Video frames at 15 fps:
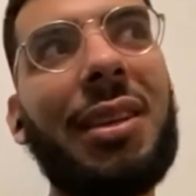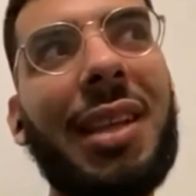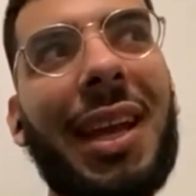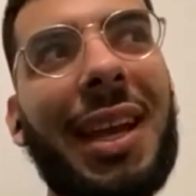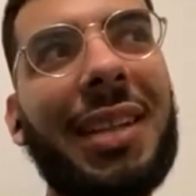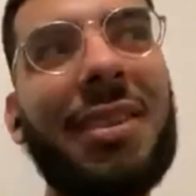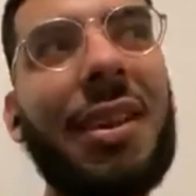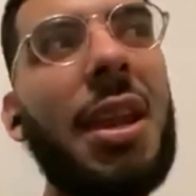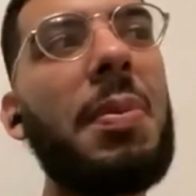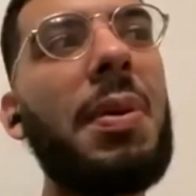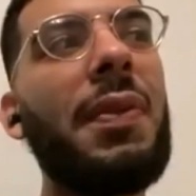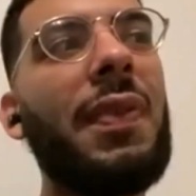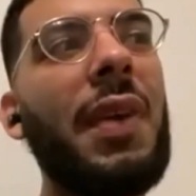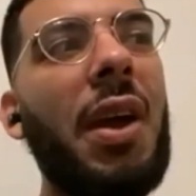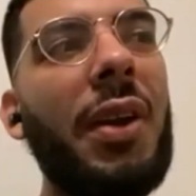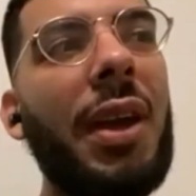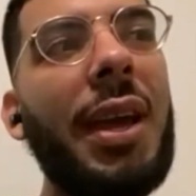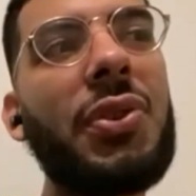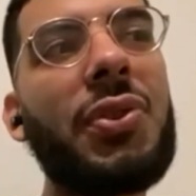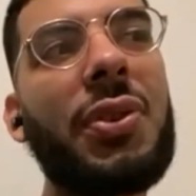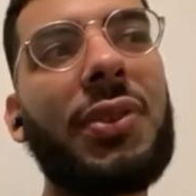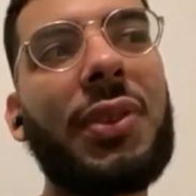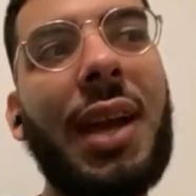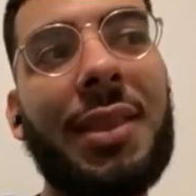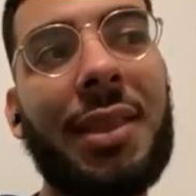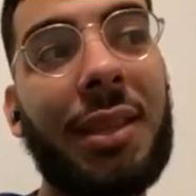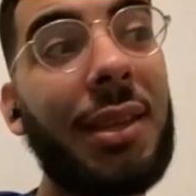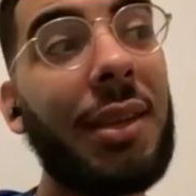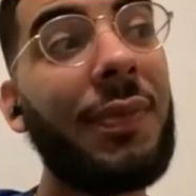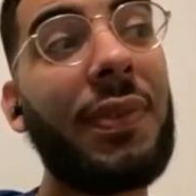Like it's going to be very interesting. I
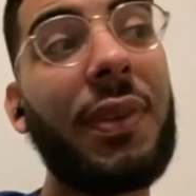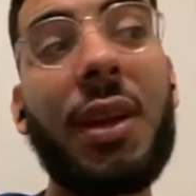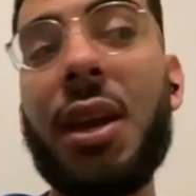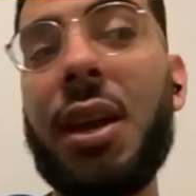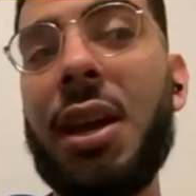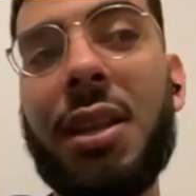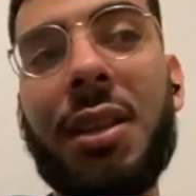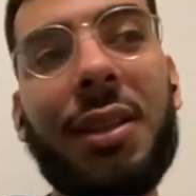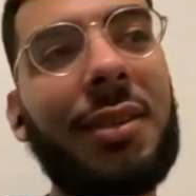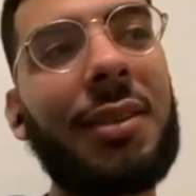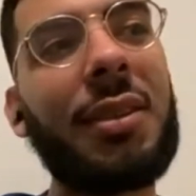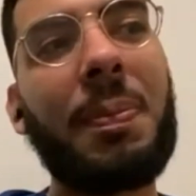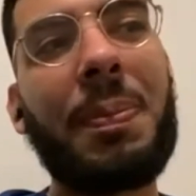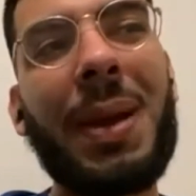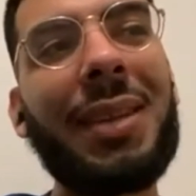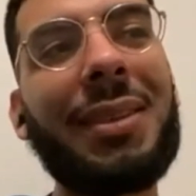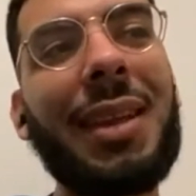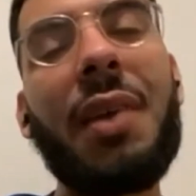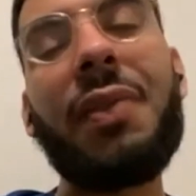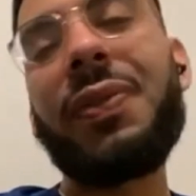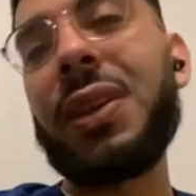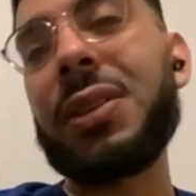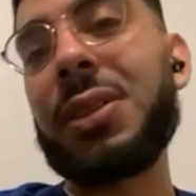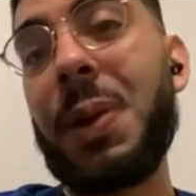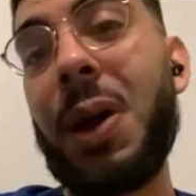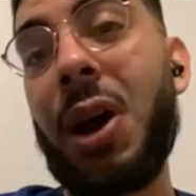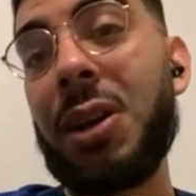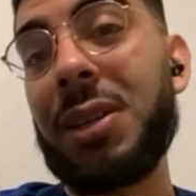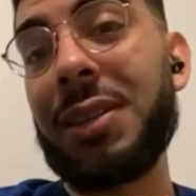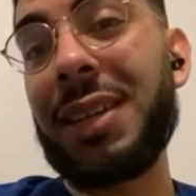think they've this is the best I felt about
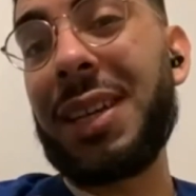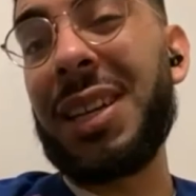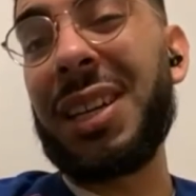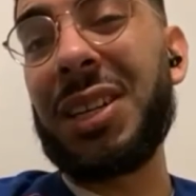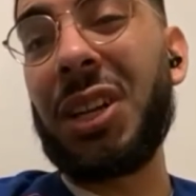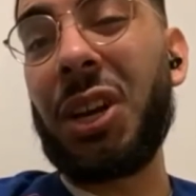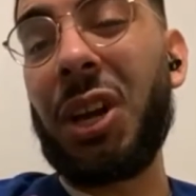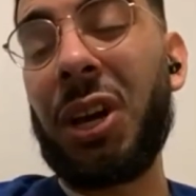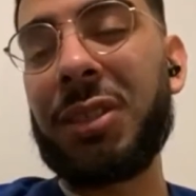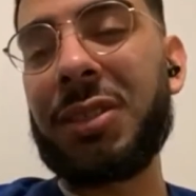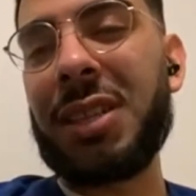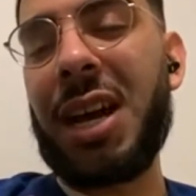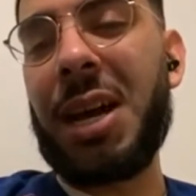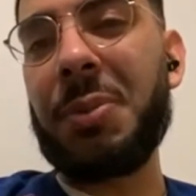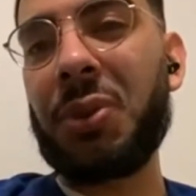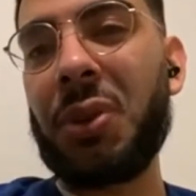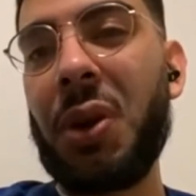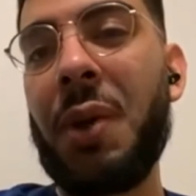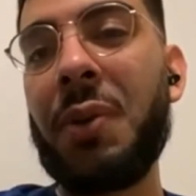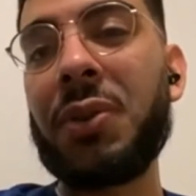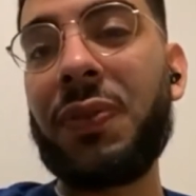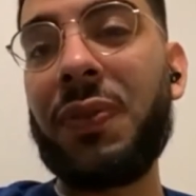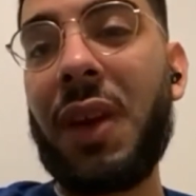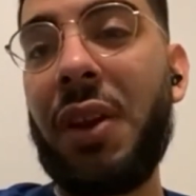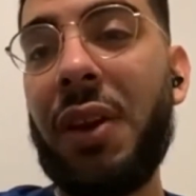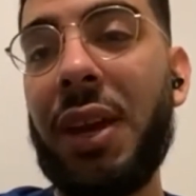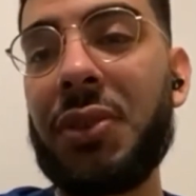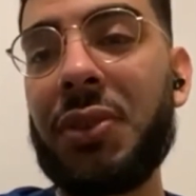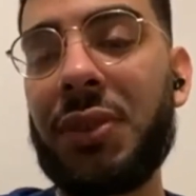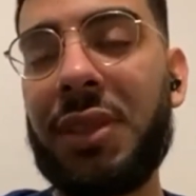Argentina in a long time. So I was very
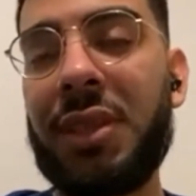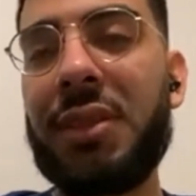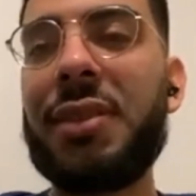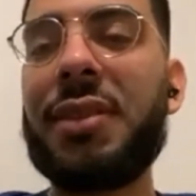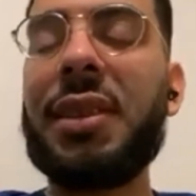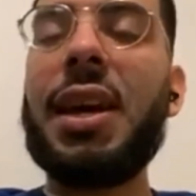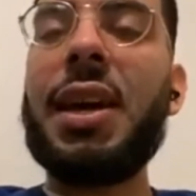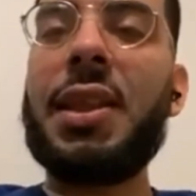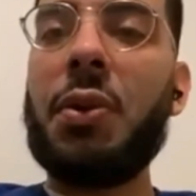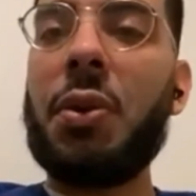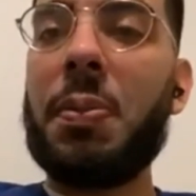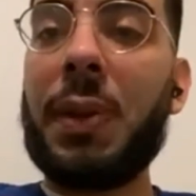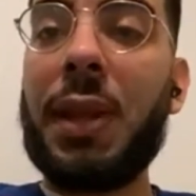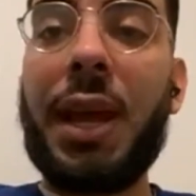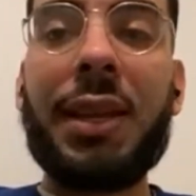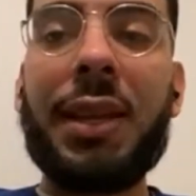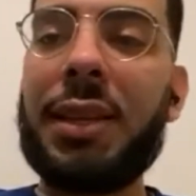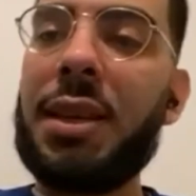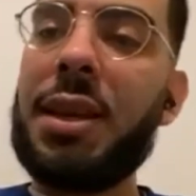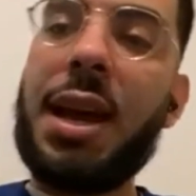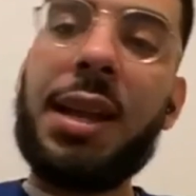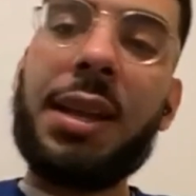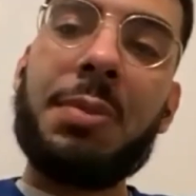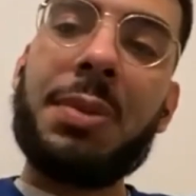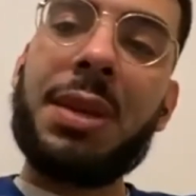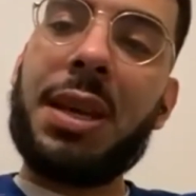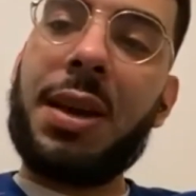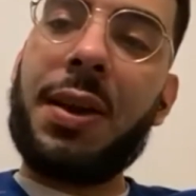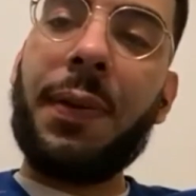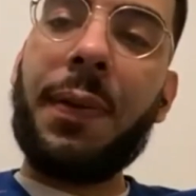interested to see how they would play, and they did not let me down.